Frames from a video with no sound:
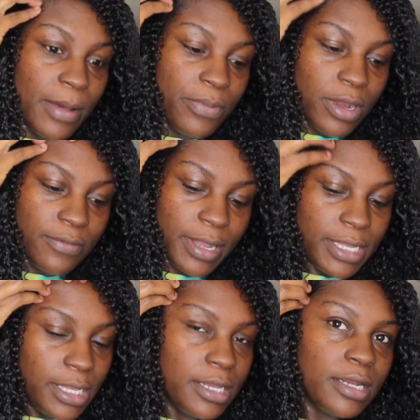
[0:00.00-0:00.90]
part
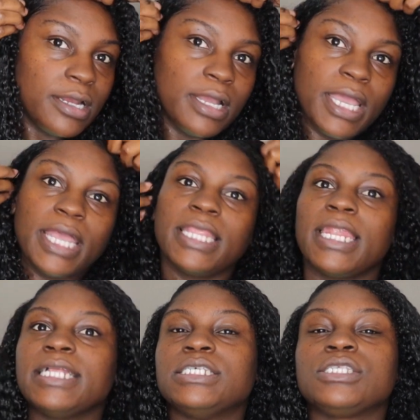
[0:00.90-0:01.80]
right here, and
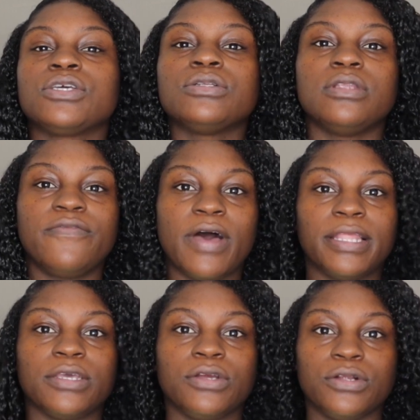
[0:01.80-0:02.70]
then I just
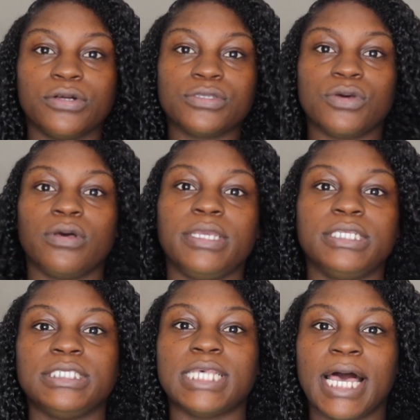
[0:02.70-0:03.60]
defined the curls on
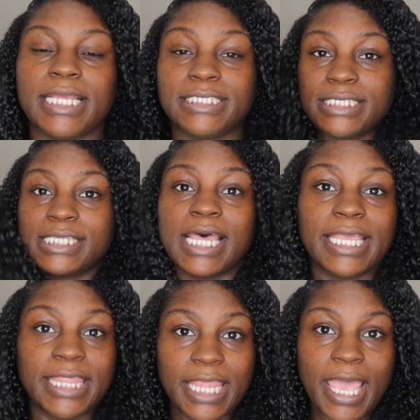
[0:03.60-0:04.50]
each side just
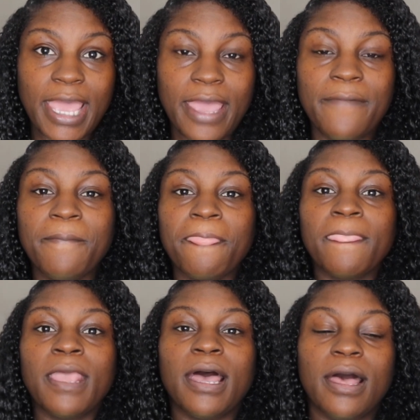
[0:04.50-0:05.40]
like that.
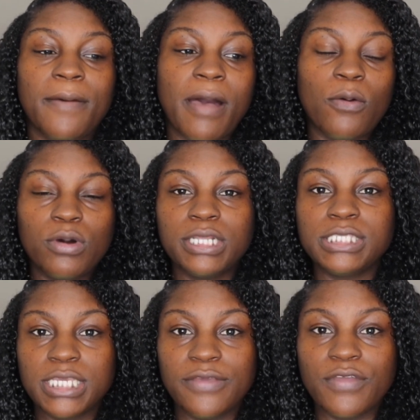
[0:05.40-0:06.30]
I wanted
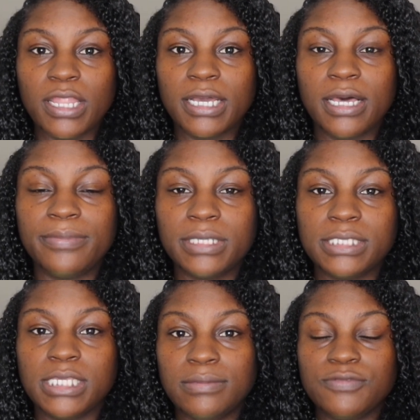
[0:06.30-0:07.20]
to give y'all a couple
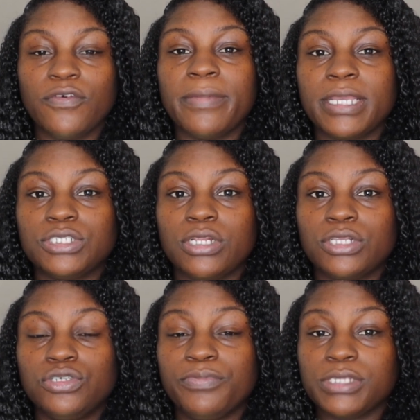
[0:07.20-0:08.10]
of tips for making sure
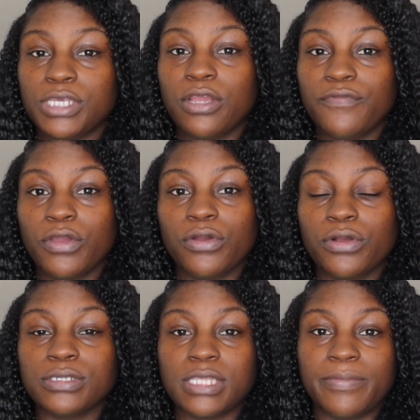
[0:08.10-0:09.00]
that you preserve your
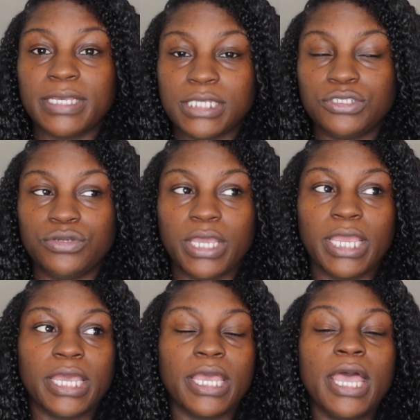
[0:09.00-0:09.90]
curls the best that you
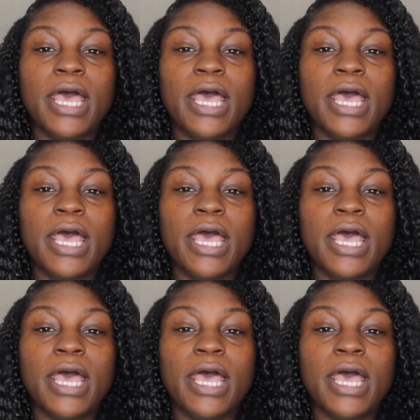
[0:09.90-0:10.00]
can.